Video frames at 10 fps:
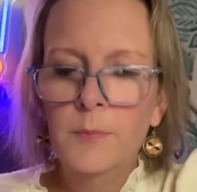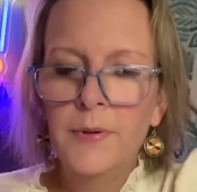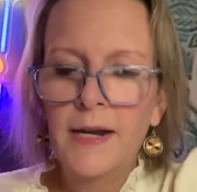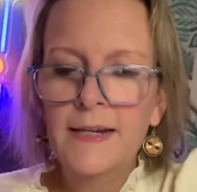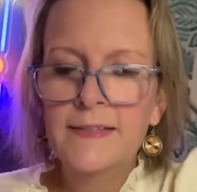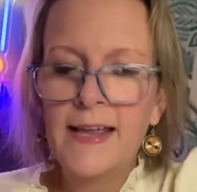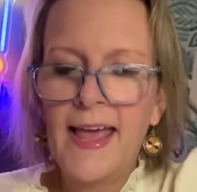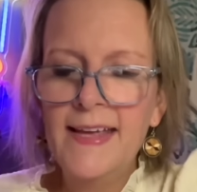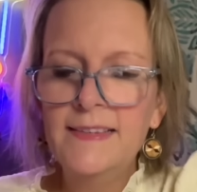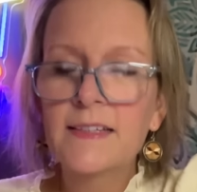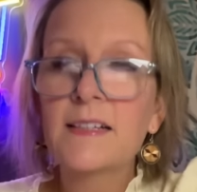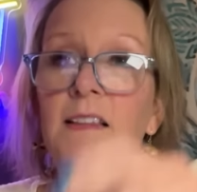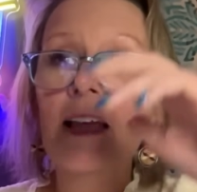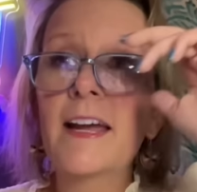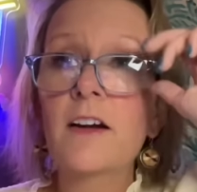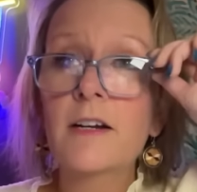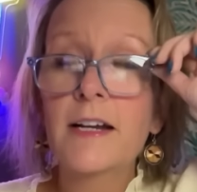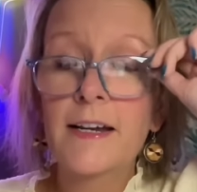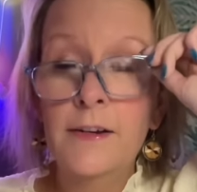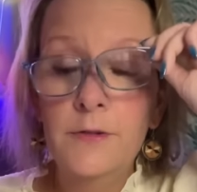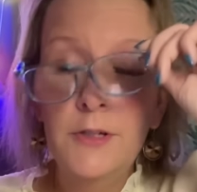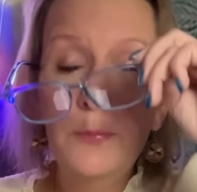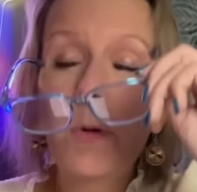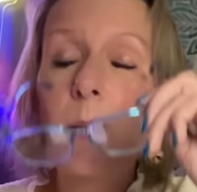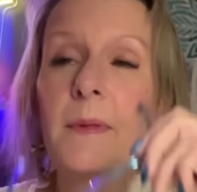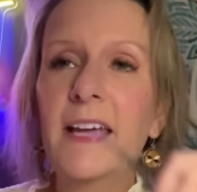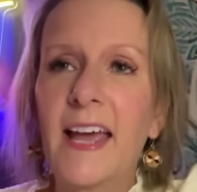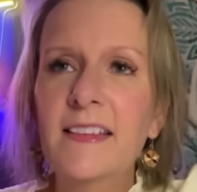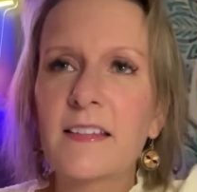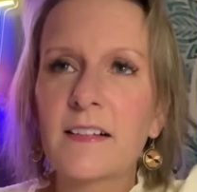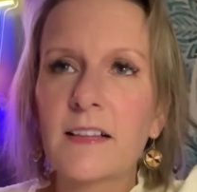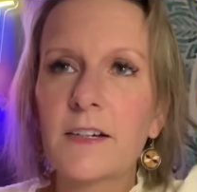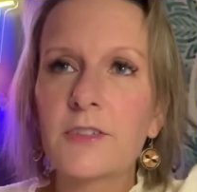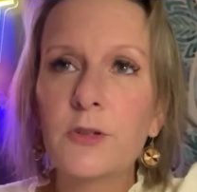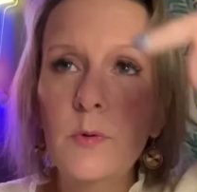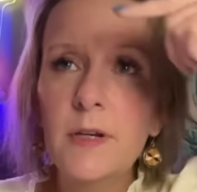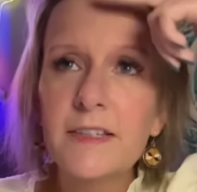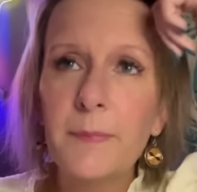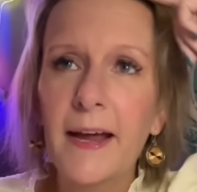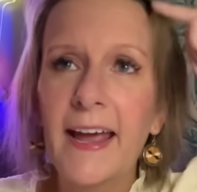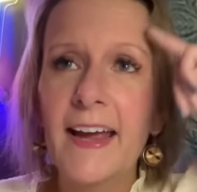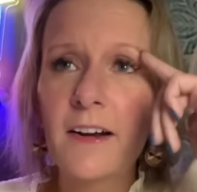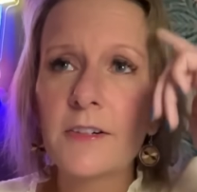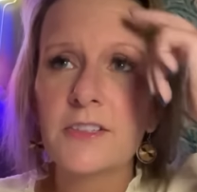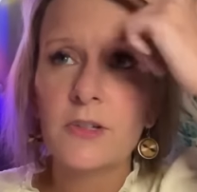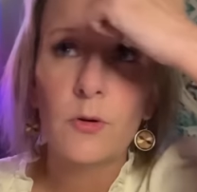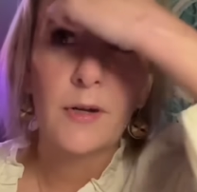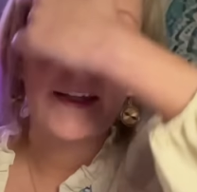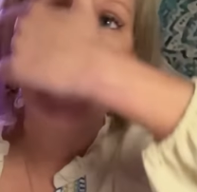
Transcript: but I hate the glare. And I know you probably hate the glare too. What is my hair doing?